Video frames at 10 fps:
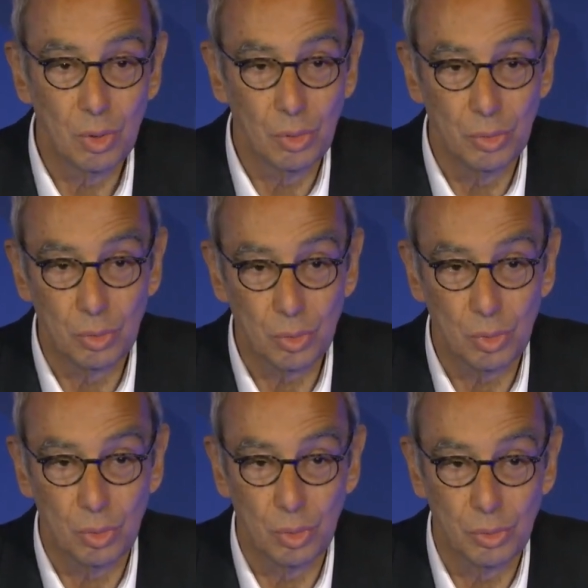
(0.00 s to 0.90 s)
What else
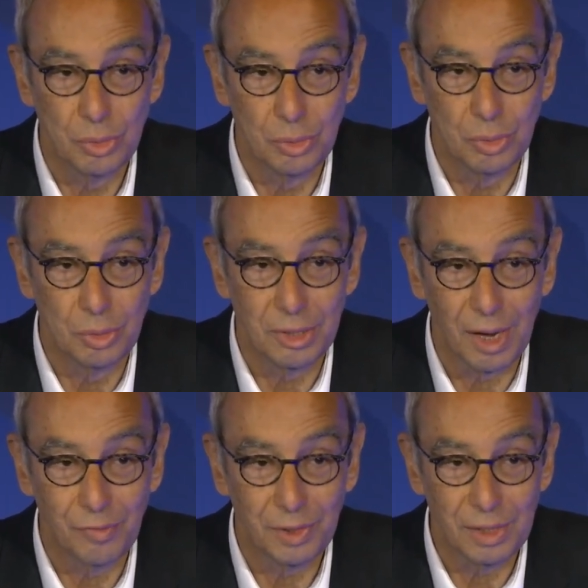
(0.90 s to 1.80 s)
can we do? We can
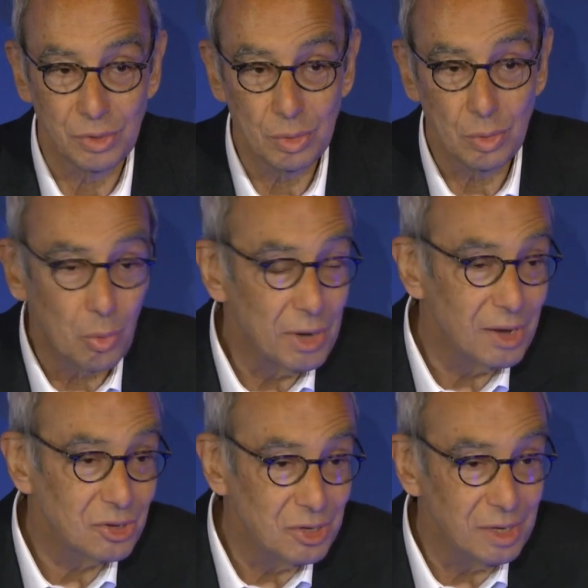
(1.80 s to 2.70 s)
use
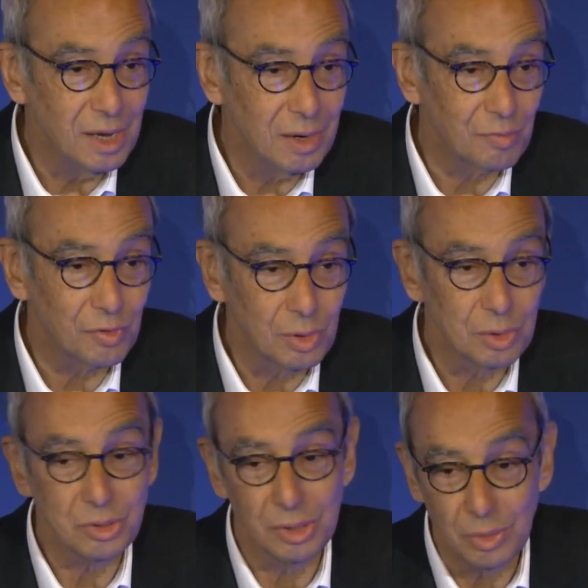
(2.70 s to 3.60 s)
tariffs,
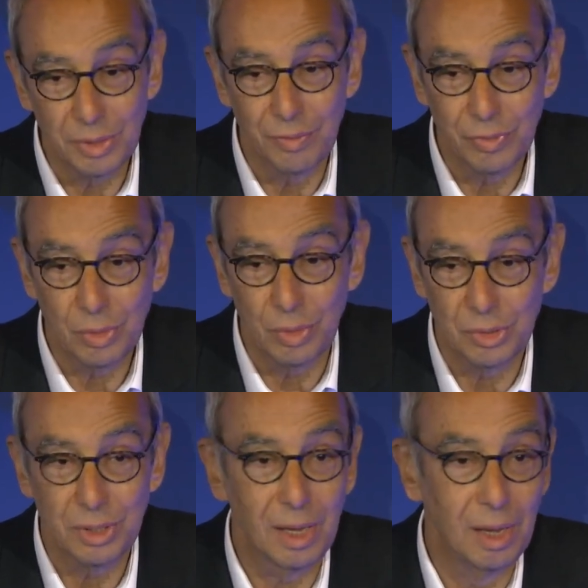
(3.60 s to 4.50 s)
We've tried
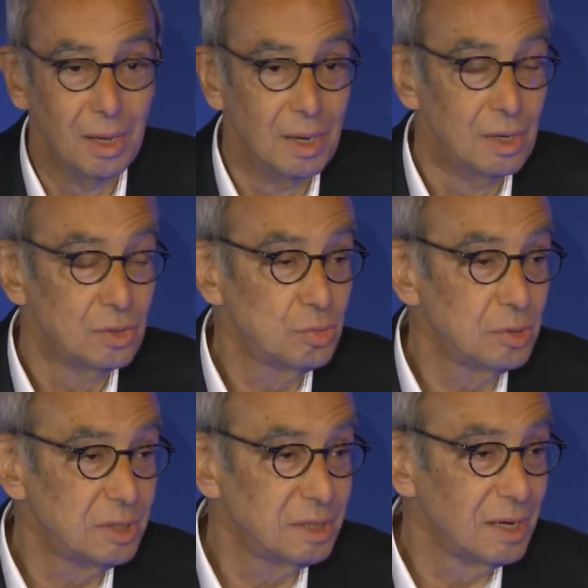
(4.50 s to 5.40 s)
this
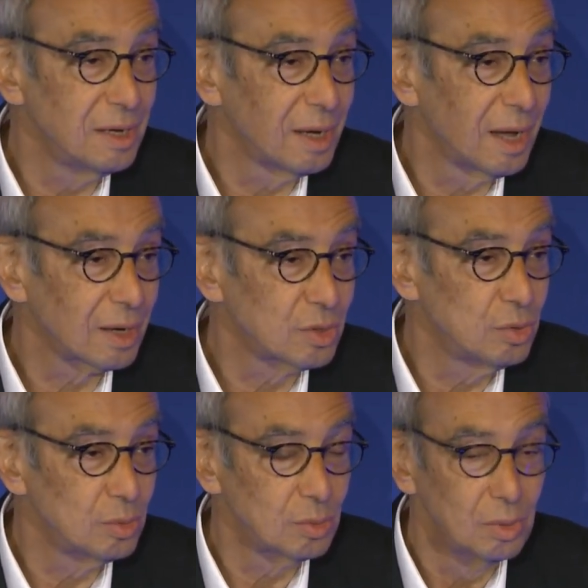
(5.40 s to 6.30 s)
approach in France,
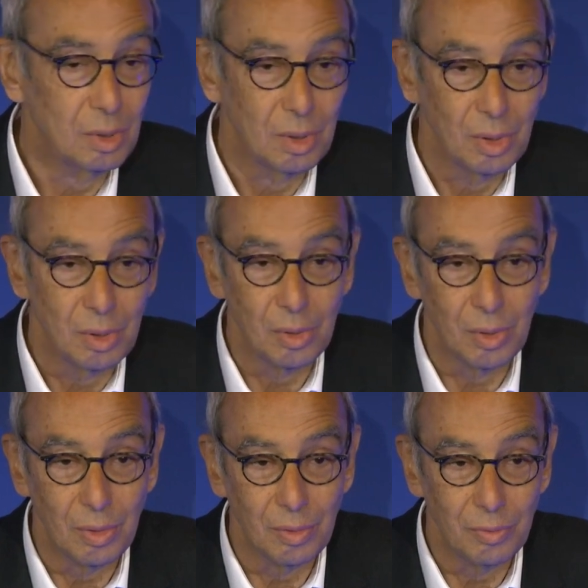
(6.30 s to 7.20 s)
and we could
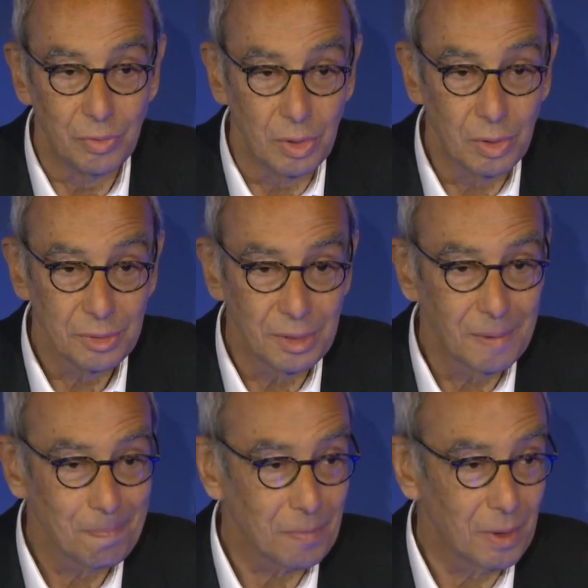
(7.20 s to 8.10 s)
see that
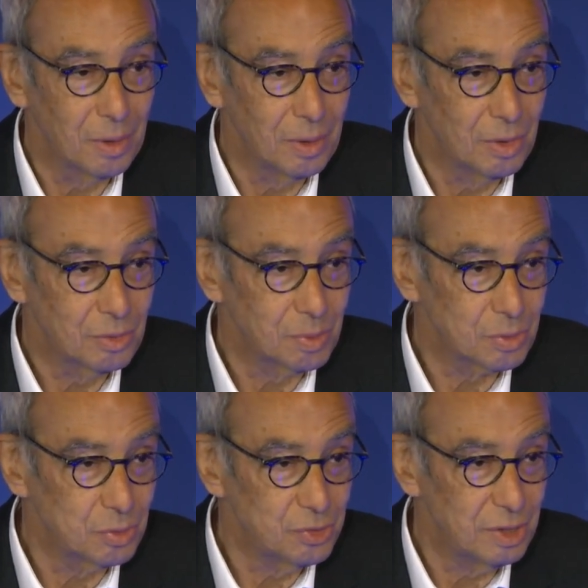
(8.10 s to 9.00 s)
it
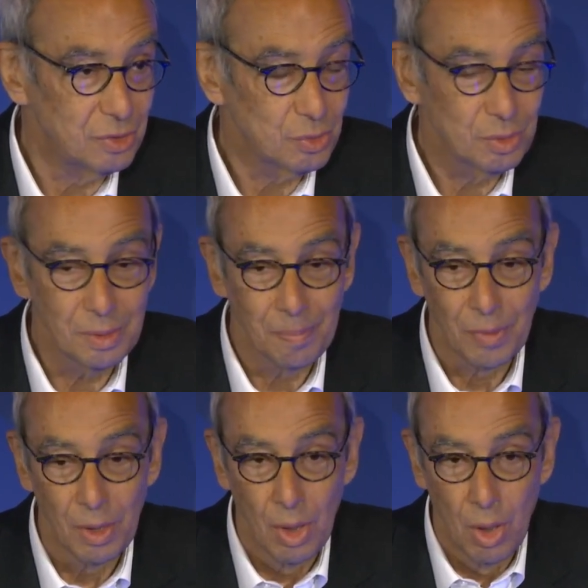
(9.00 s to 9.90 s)
triggered a